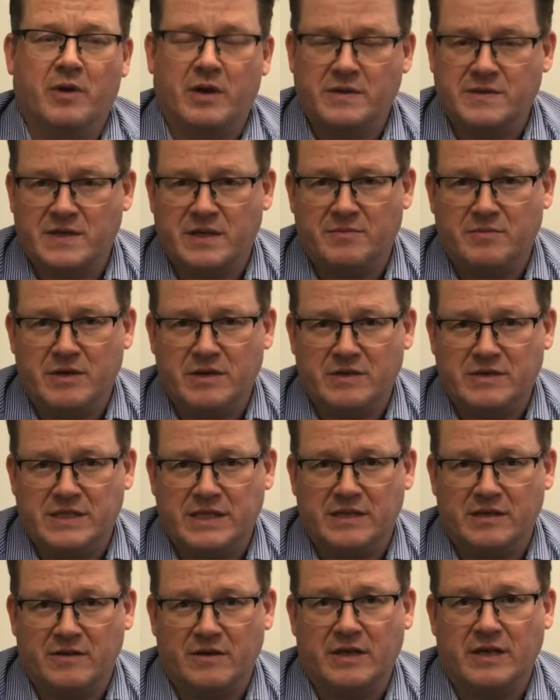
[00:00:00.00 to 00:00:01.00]
plus community
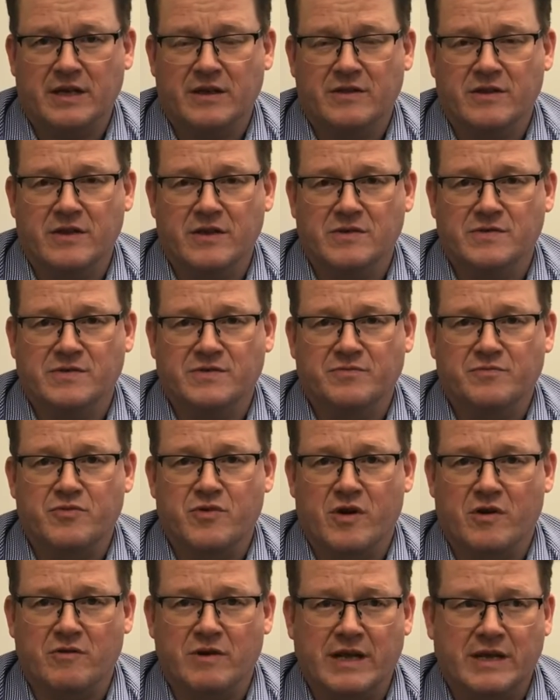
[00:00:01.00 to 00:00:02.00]
looking at the use of
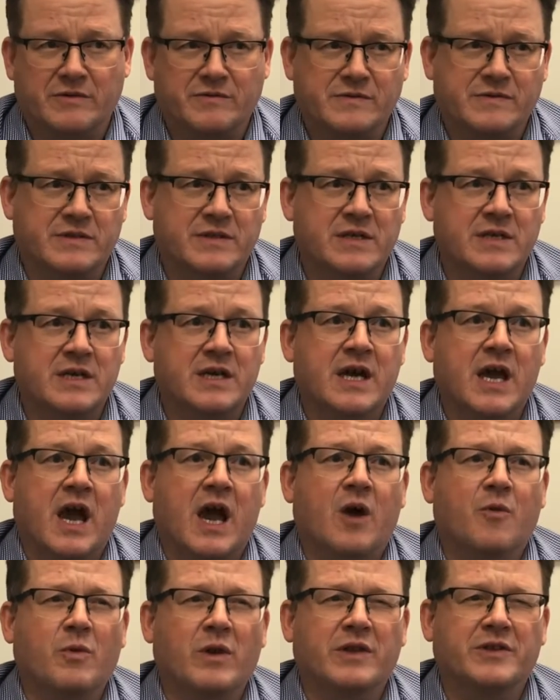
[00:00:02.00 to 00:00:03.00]
pronouns,
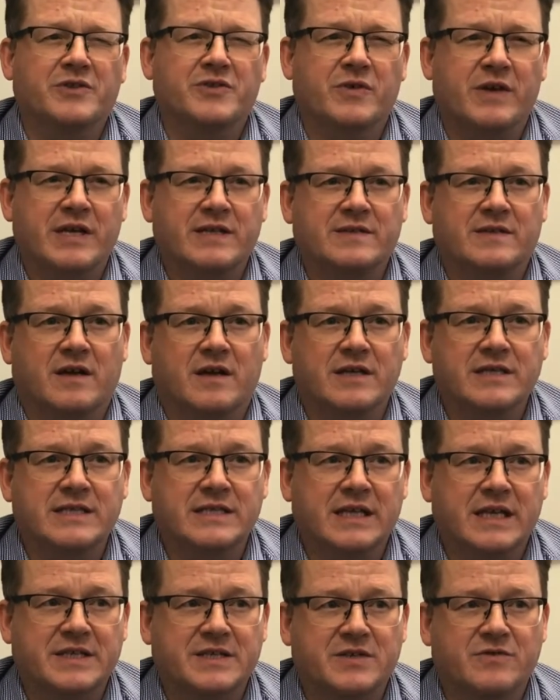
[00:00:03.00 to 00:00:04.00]
and will address
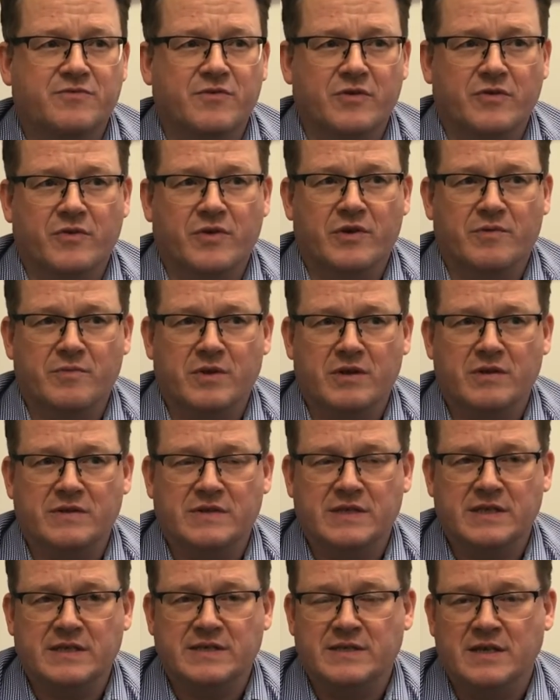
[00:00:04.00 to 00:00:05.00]
isolated rural
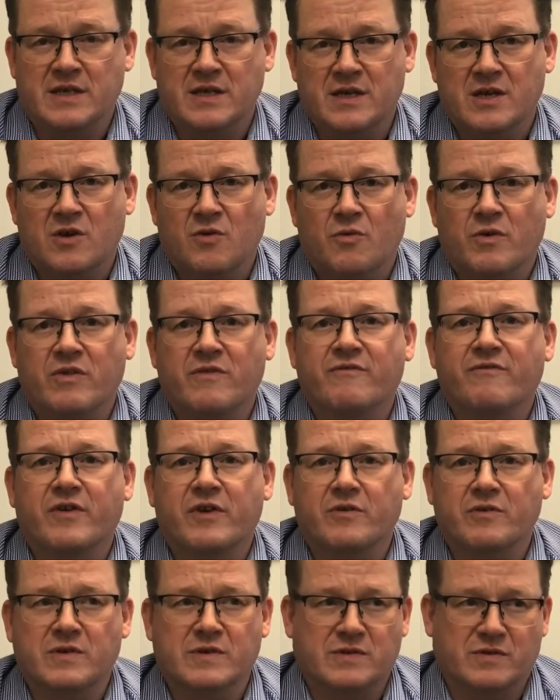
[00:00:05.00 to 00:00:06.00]
communities with a
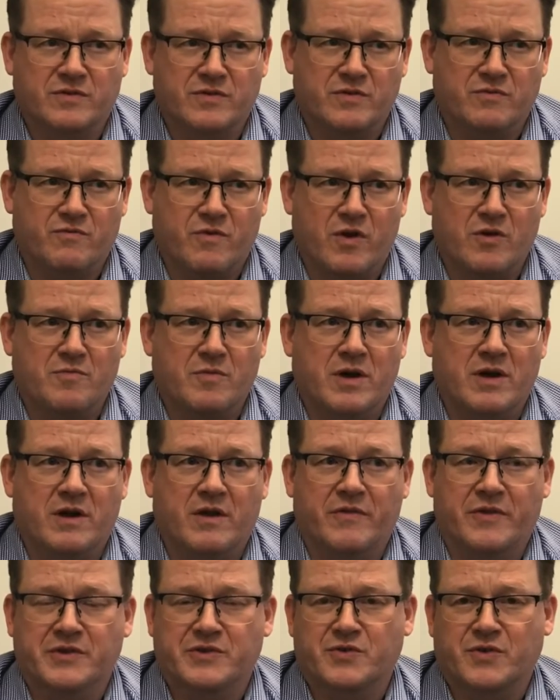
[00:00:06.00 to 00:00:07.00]
focus on the Roma
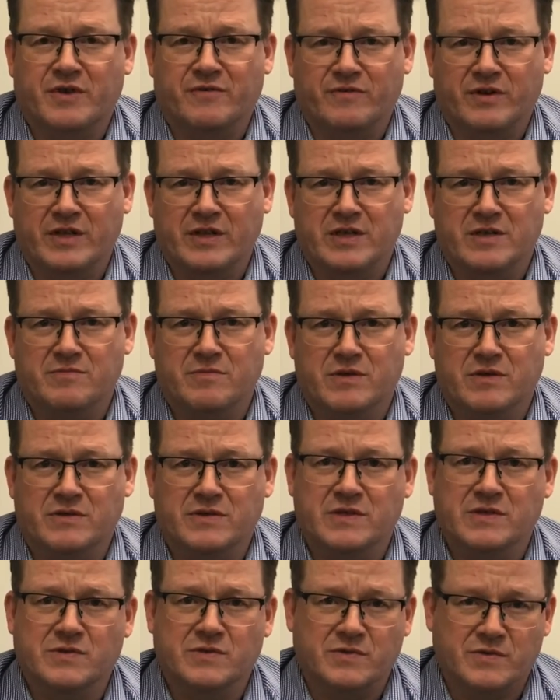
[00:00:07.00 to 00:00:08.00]
and the travelling
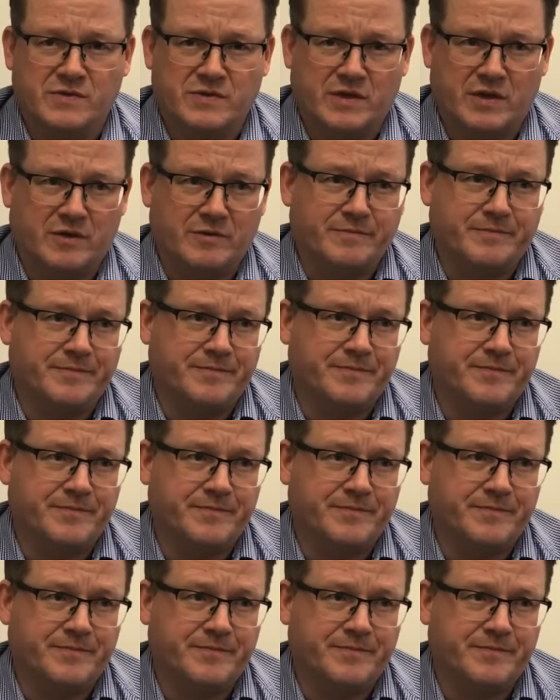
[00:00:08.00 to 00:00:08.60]
communities also.